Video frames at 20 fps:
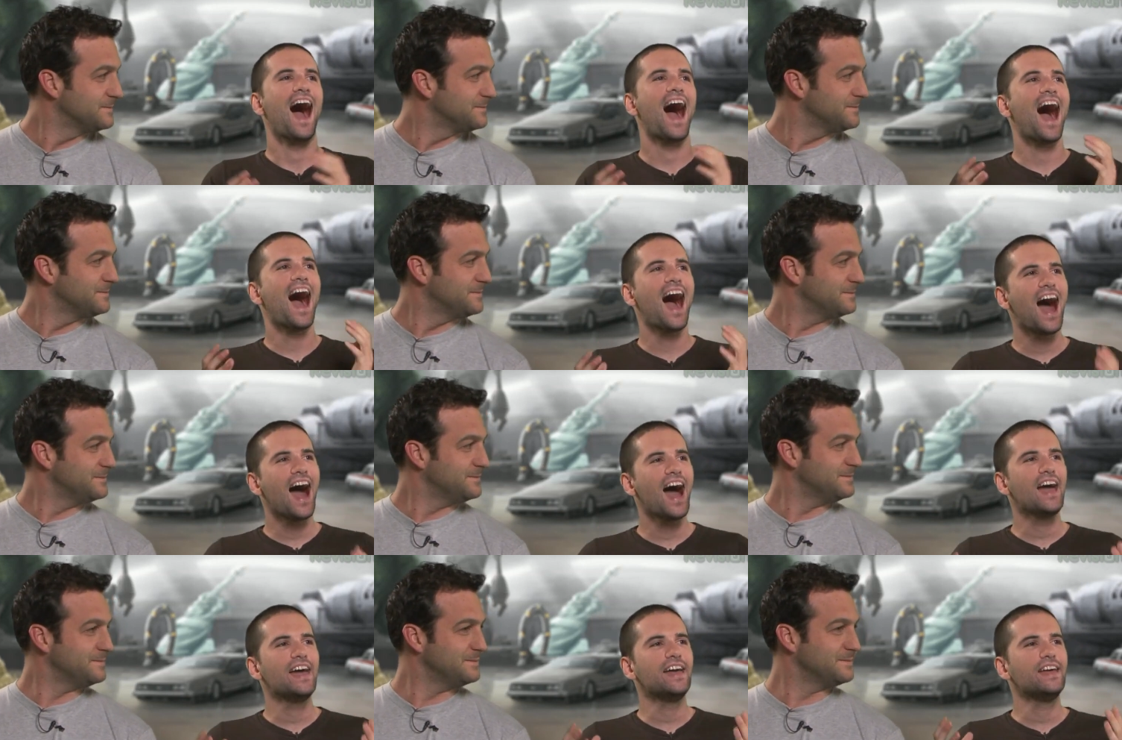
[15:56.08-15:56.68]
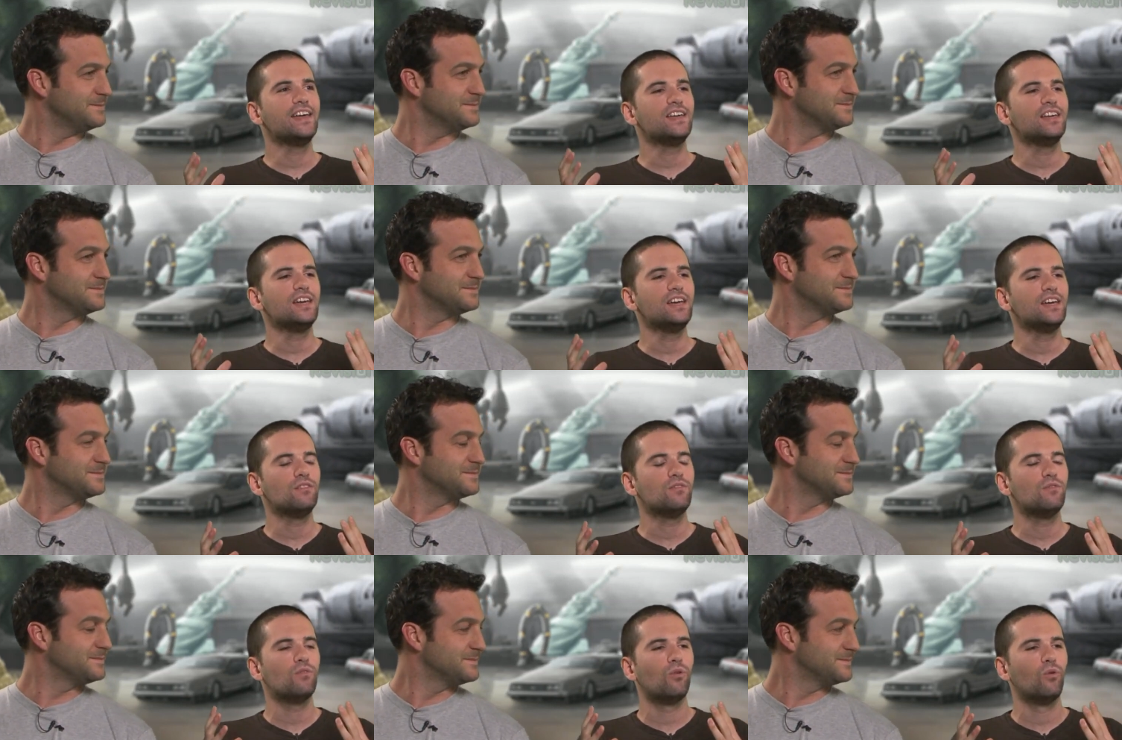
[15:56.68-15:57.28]

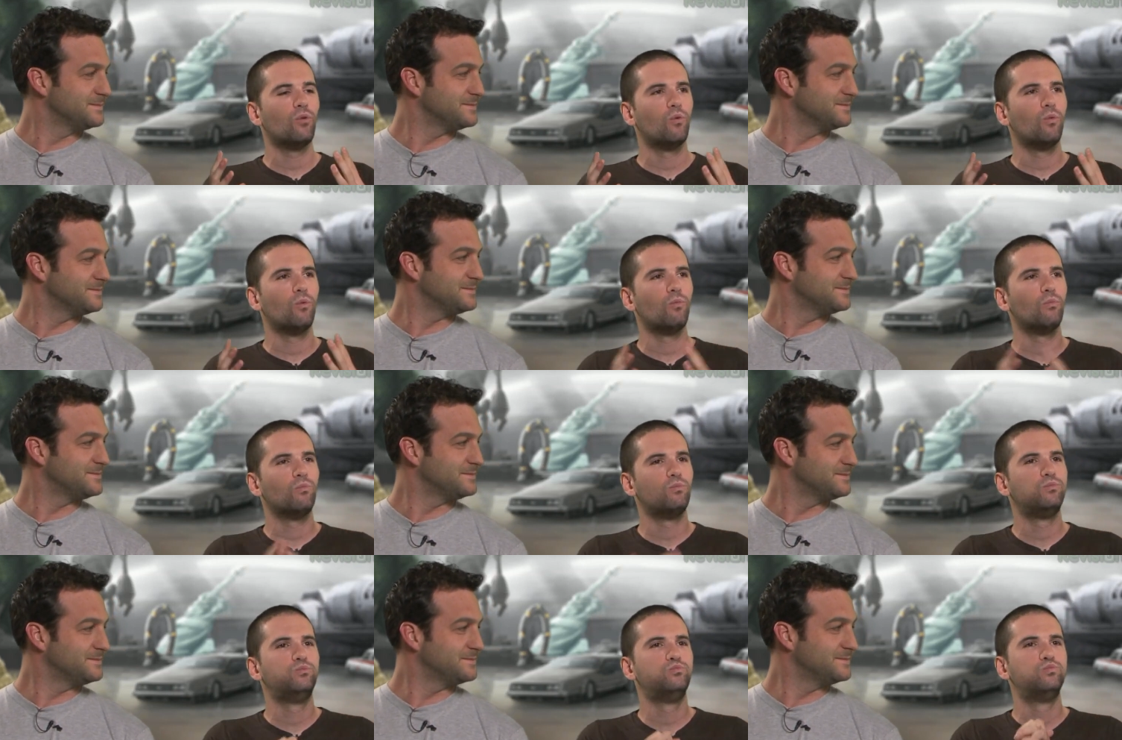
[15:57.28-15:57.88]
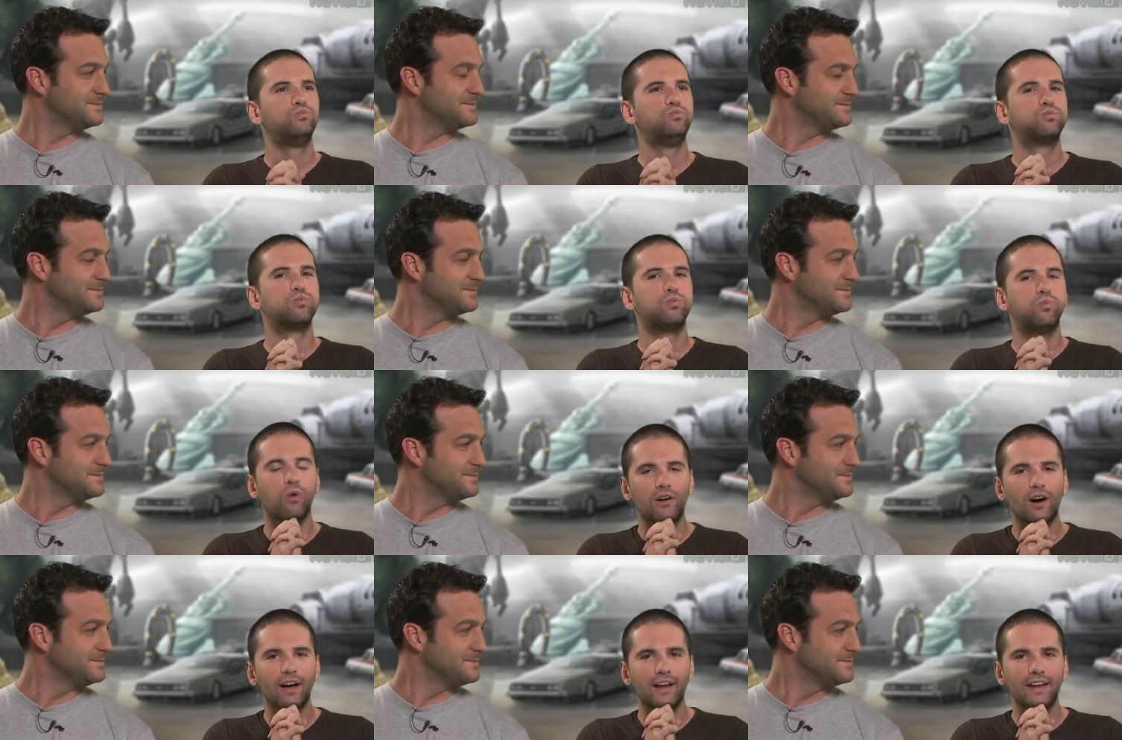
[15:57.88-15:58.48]
Speaker 1: I
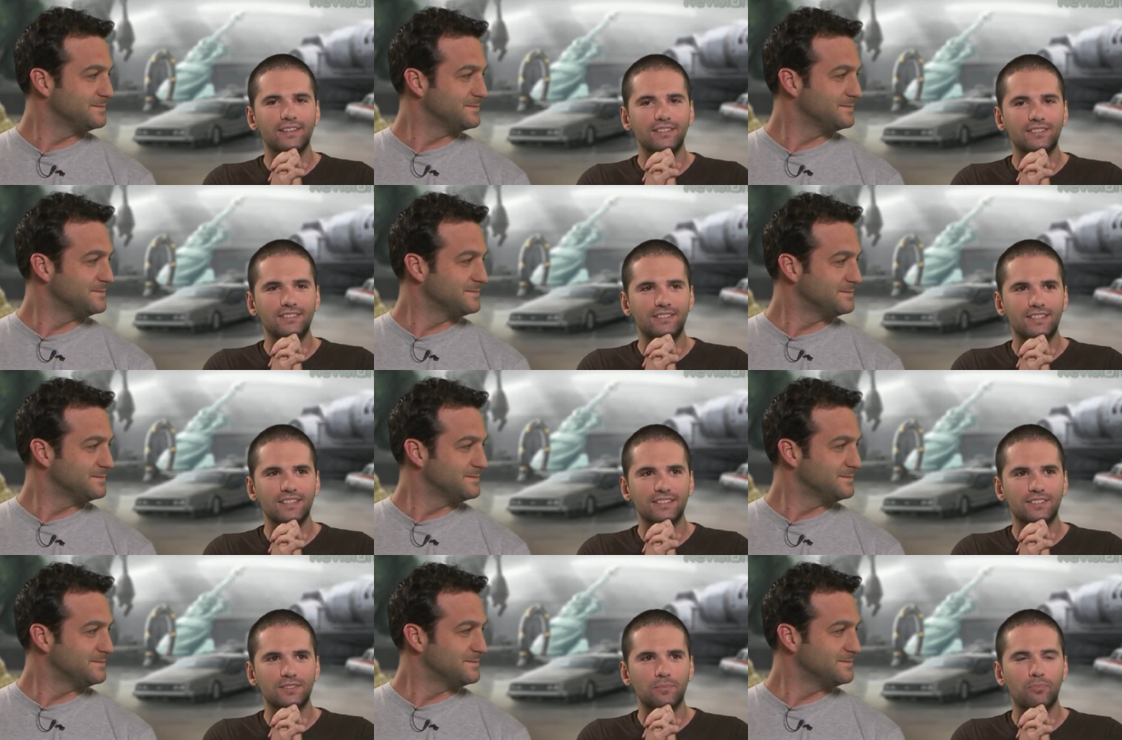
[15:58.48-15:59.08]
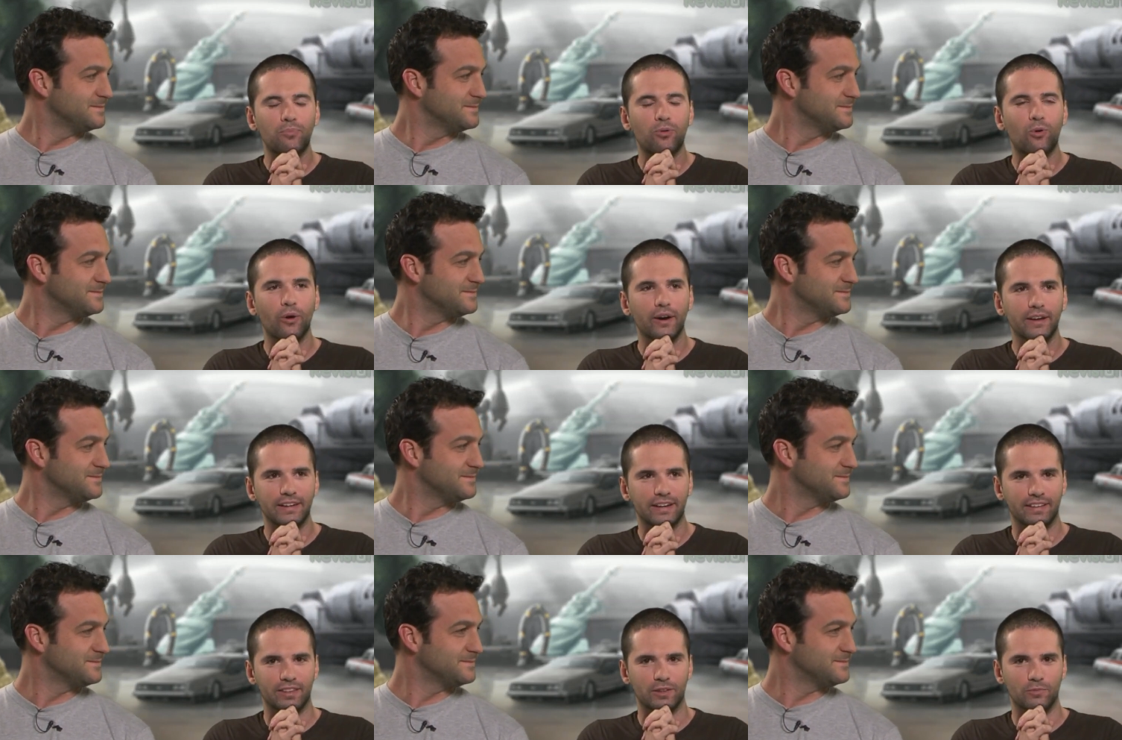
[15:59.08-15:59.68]
was
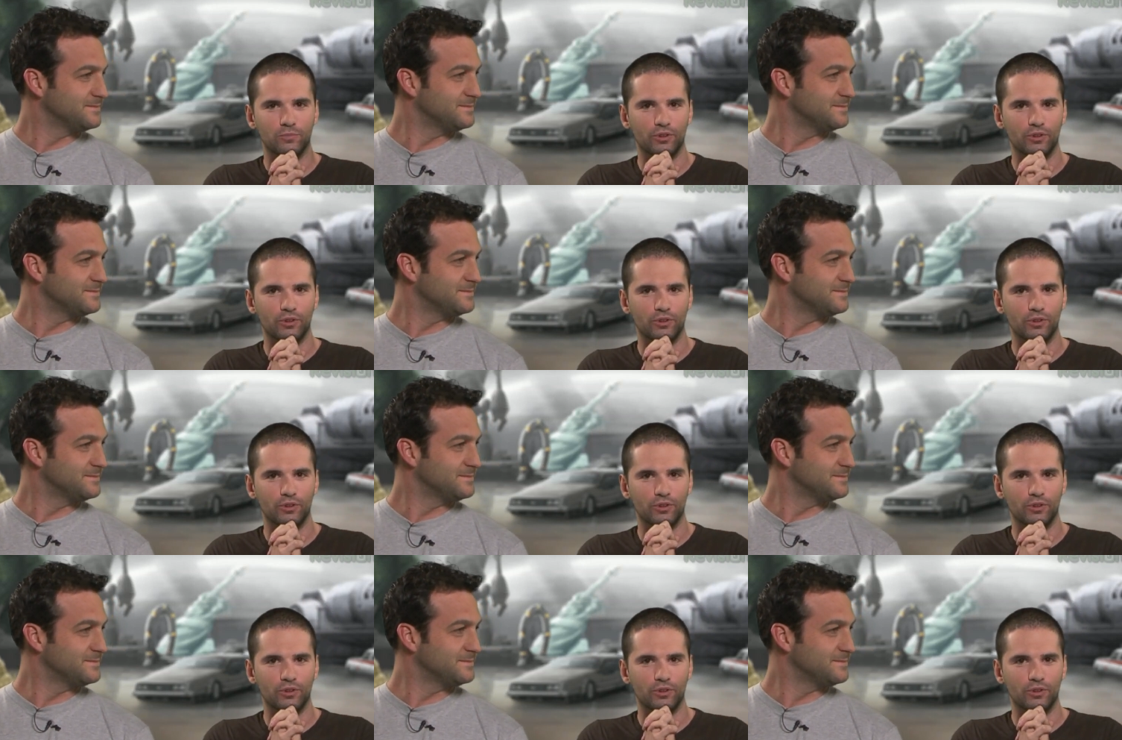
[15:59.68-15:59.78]
disappointed in the